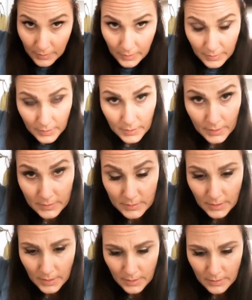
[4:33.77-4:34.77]
And then I
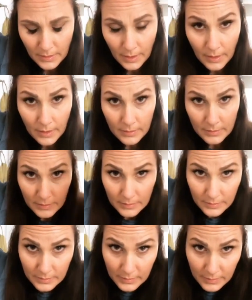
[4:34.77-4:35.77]
take that
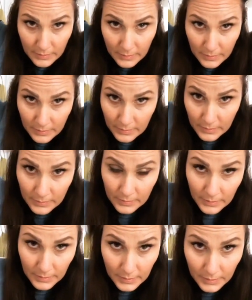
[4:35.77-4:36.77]

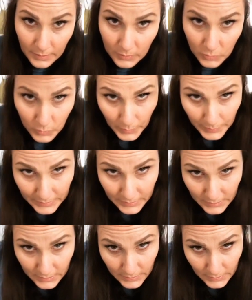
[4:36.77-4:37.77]
and I
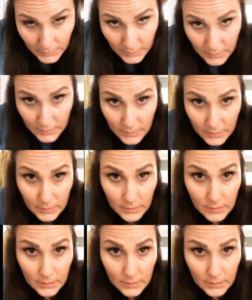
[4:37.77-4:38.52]
twist it